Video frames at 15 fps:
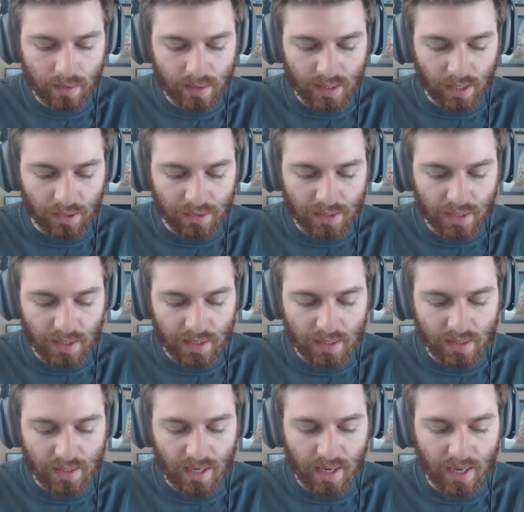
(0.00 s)

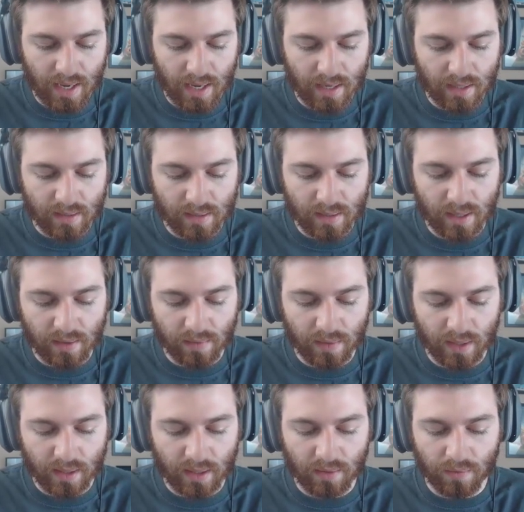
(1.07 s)
Skeletons, and instead of
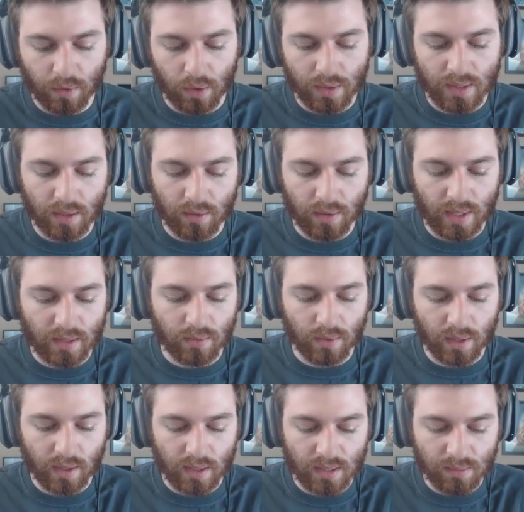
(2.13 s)
like the Inferno Tower, that's where
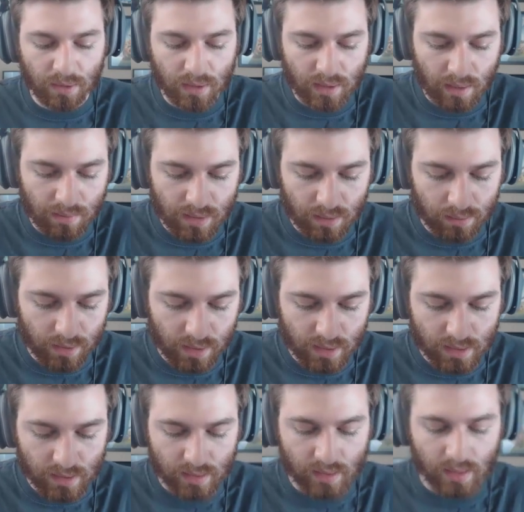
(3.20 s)
the Ice Spirits comes in, but
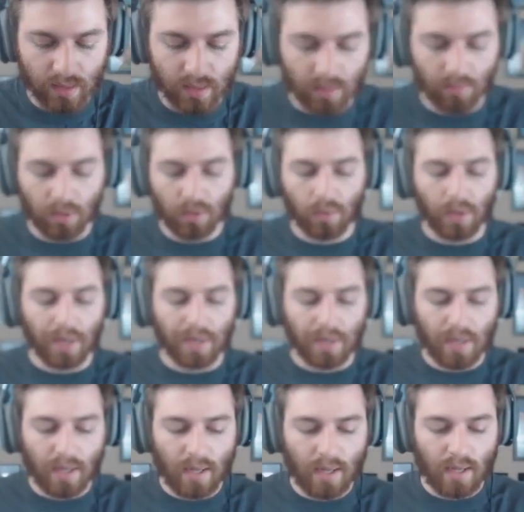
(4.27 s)
this is a similar
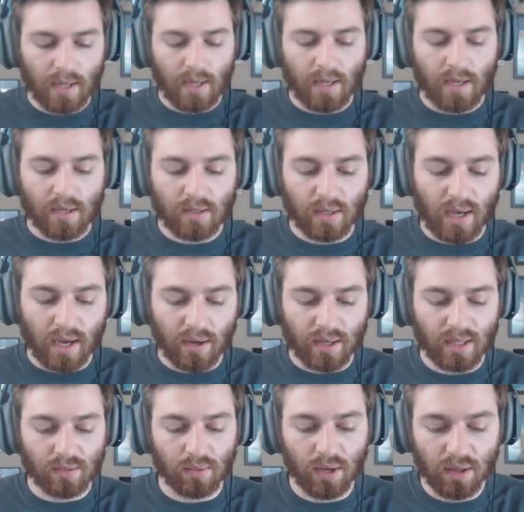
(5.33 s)
one. So yeah,
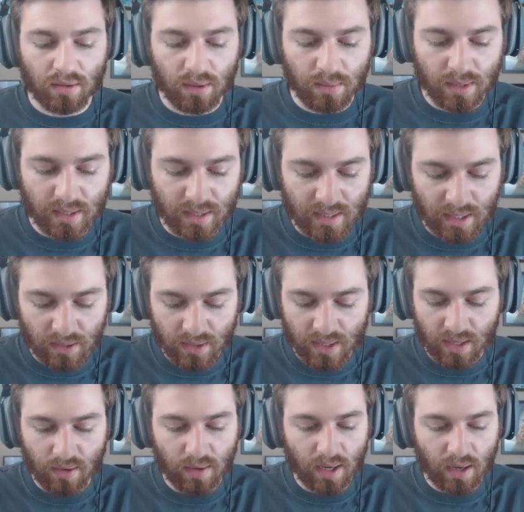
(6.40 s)
he's running Three Musketeers,
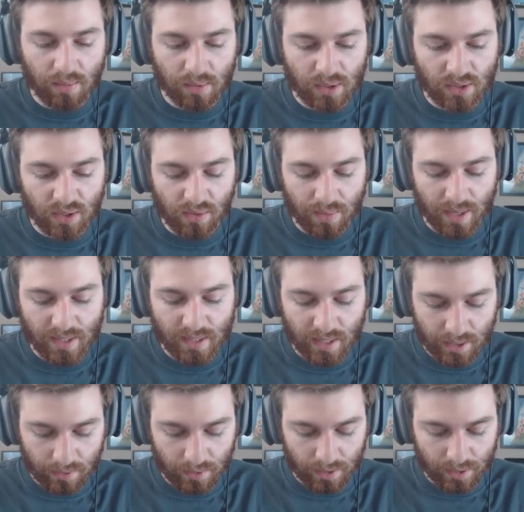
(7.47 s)
and he already almost took my
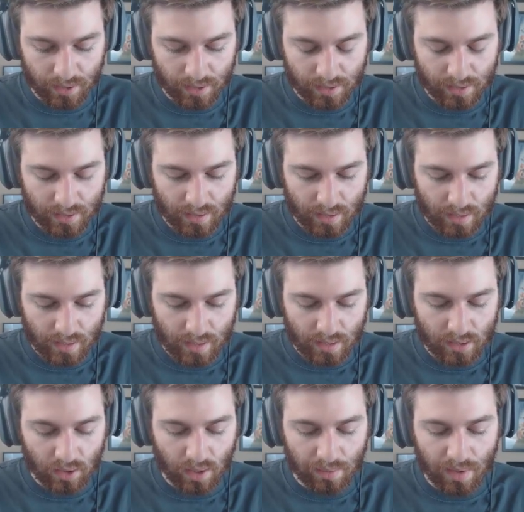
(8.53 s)
tower.
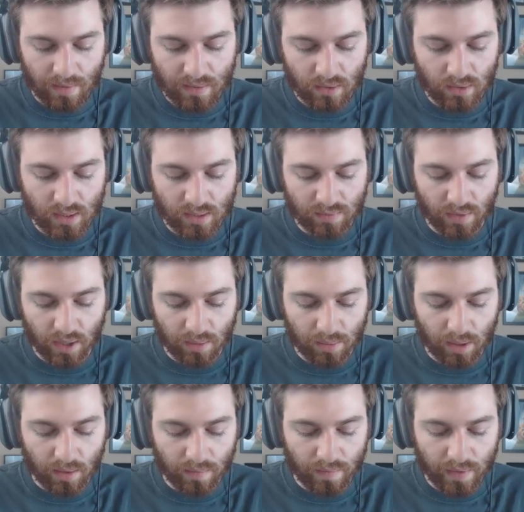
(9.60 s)
So I'm gonna have to use this
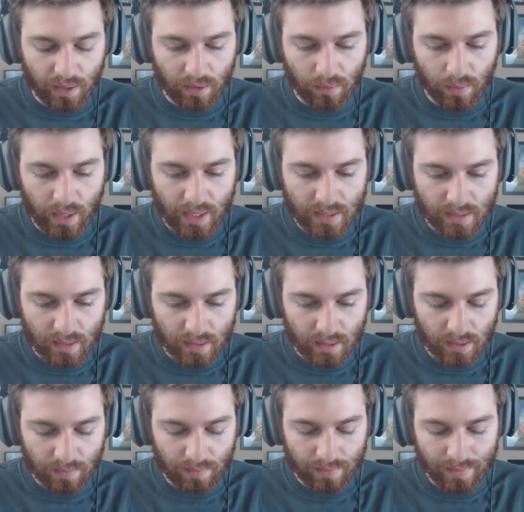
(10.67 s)
Fireball very
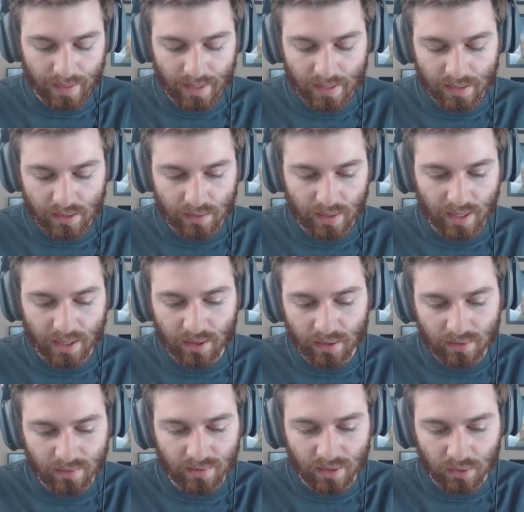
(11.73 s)
wisely. And he's just, I
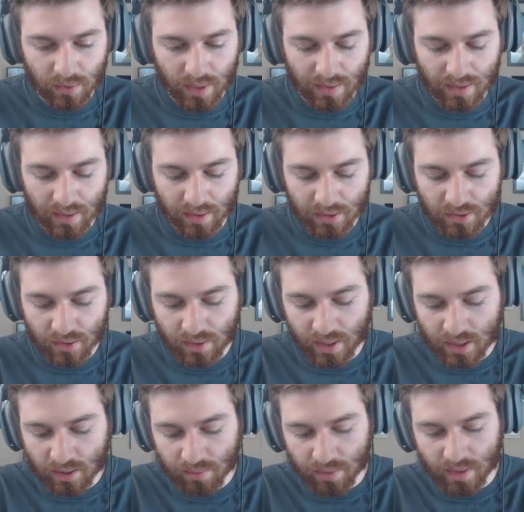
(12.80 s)
could do it on the Elixir
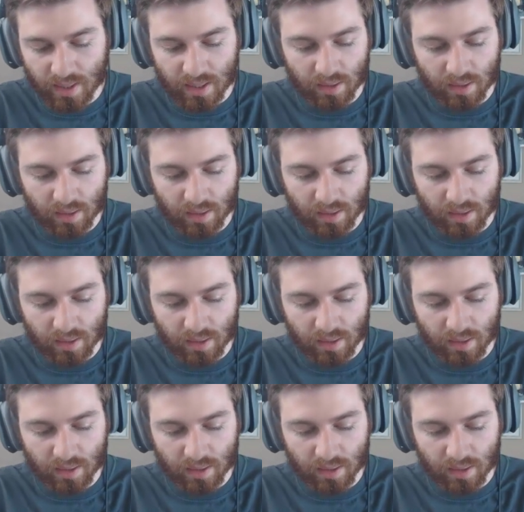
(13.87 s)
Collector, but